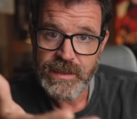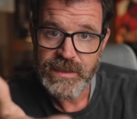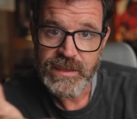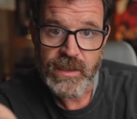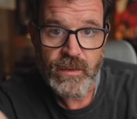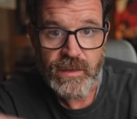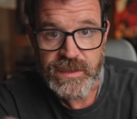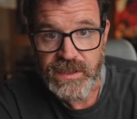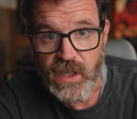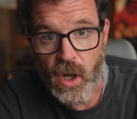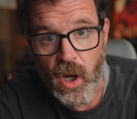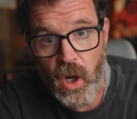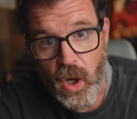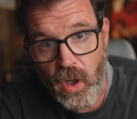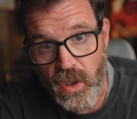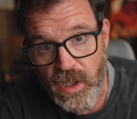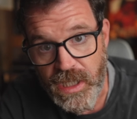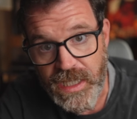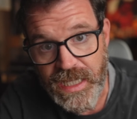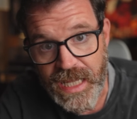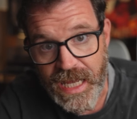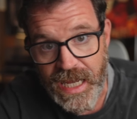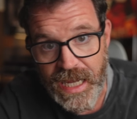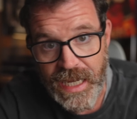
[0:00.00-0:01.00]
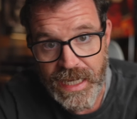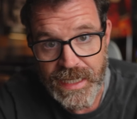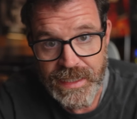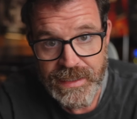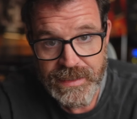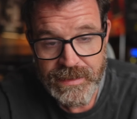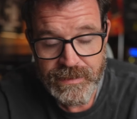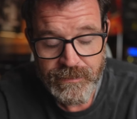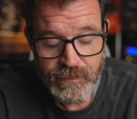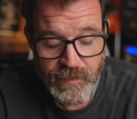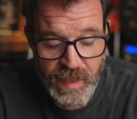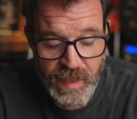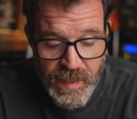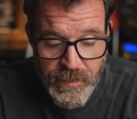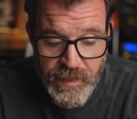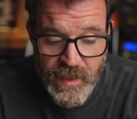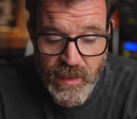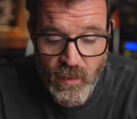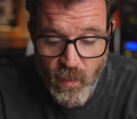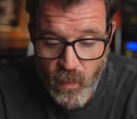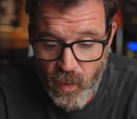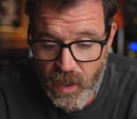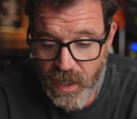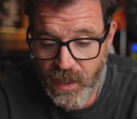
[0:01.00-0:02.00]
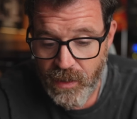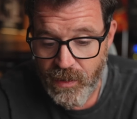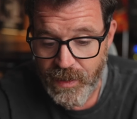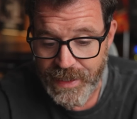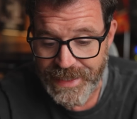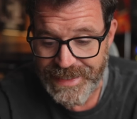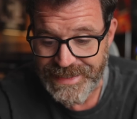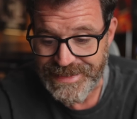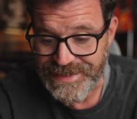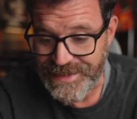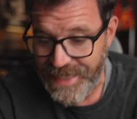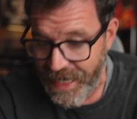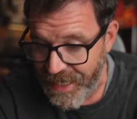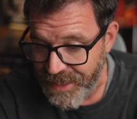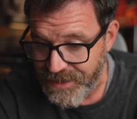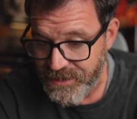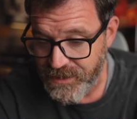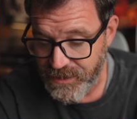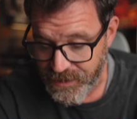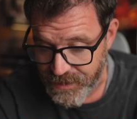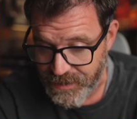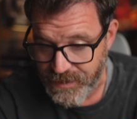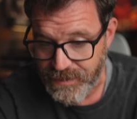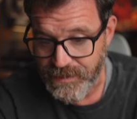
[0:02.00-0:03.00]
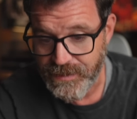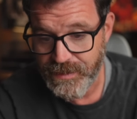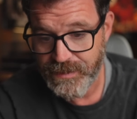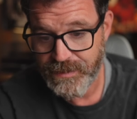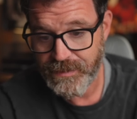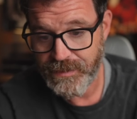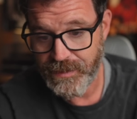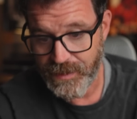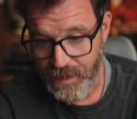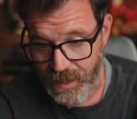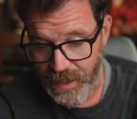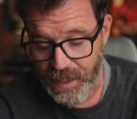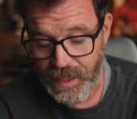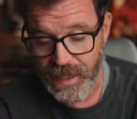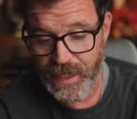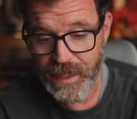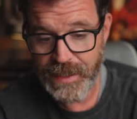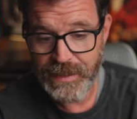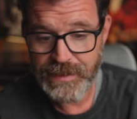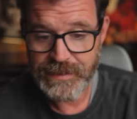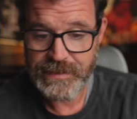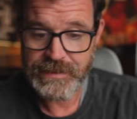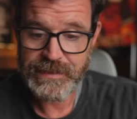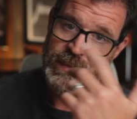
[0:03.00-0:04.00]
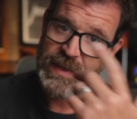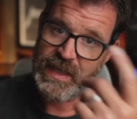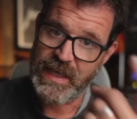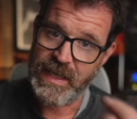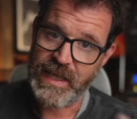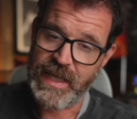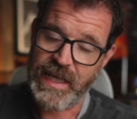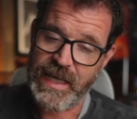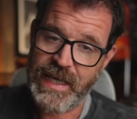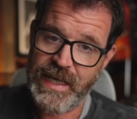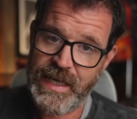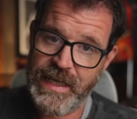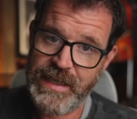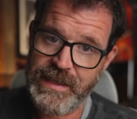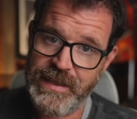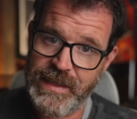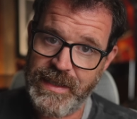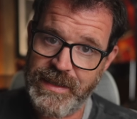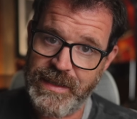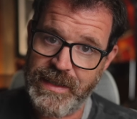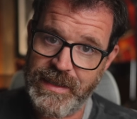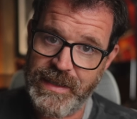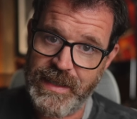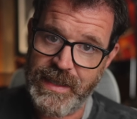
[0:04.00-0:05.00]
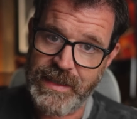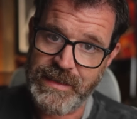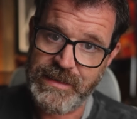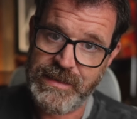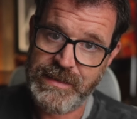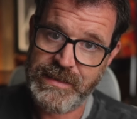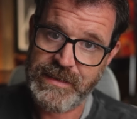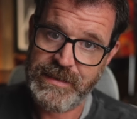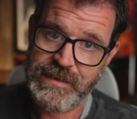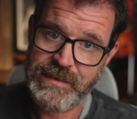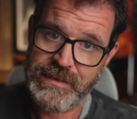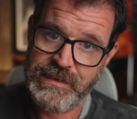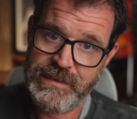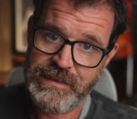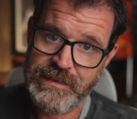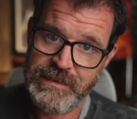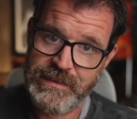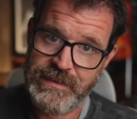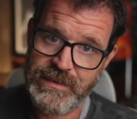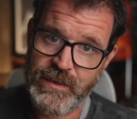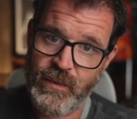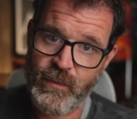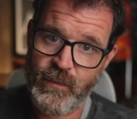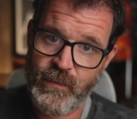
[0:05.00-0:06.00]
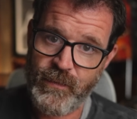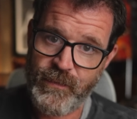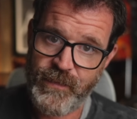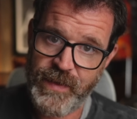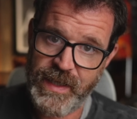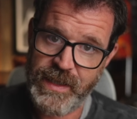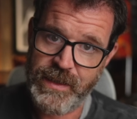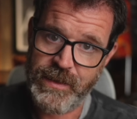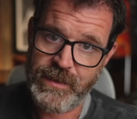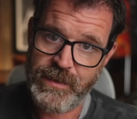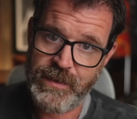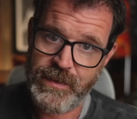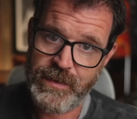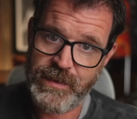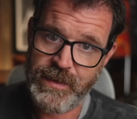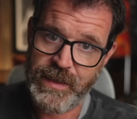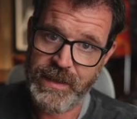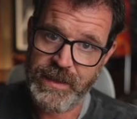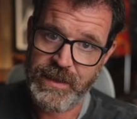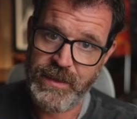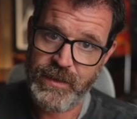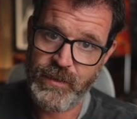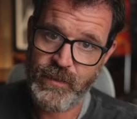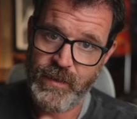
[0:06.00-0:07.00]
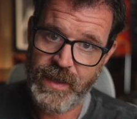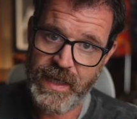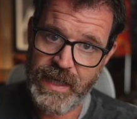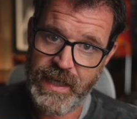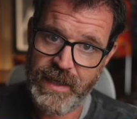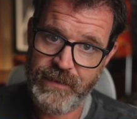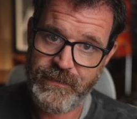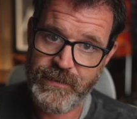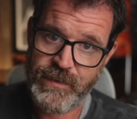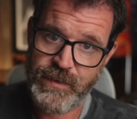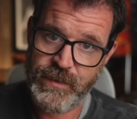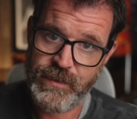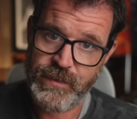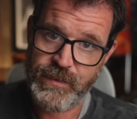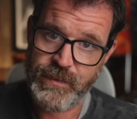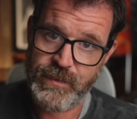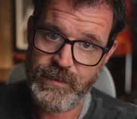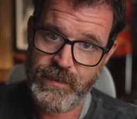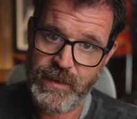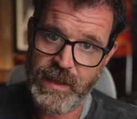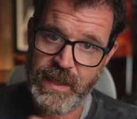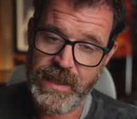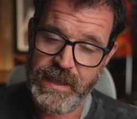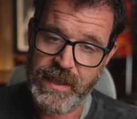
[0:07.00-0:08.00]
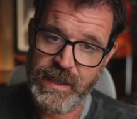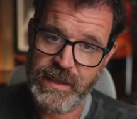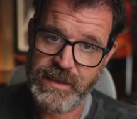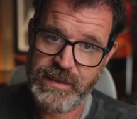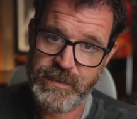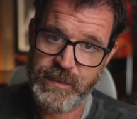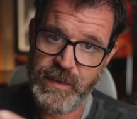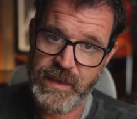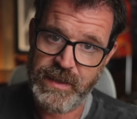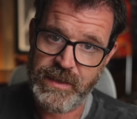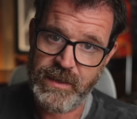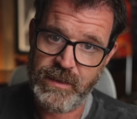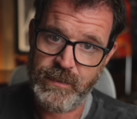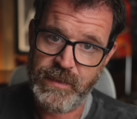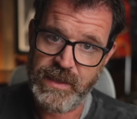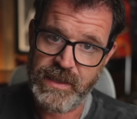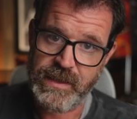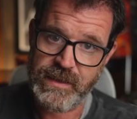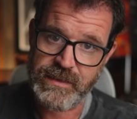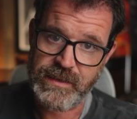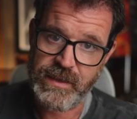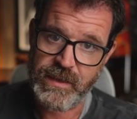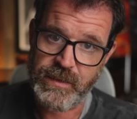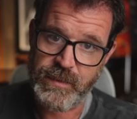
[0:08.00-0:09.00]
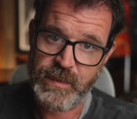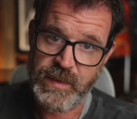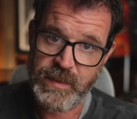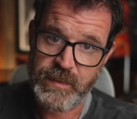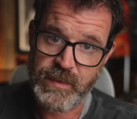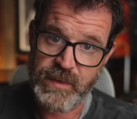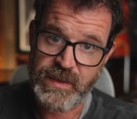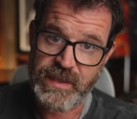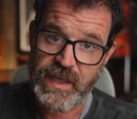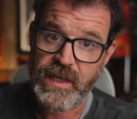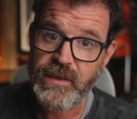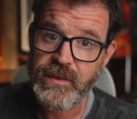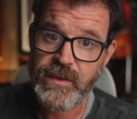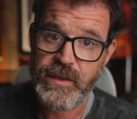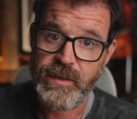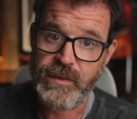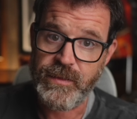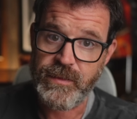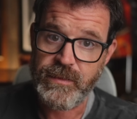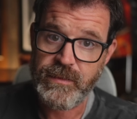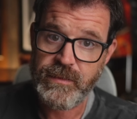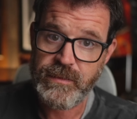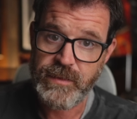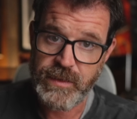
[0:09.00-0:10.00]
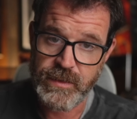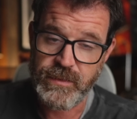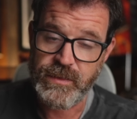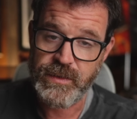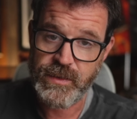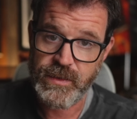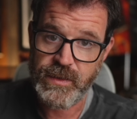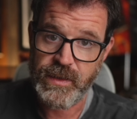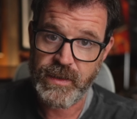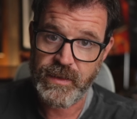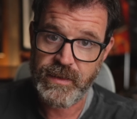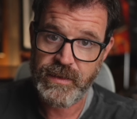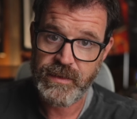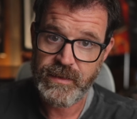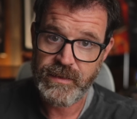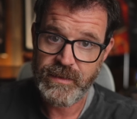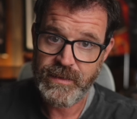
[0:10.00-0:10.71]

So it's all a lie. Maybe a well-intentioned lie, but a lie nonetheless. Don't feel like you have to like a speaker because other people tell you you should.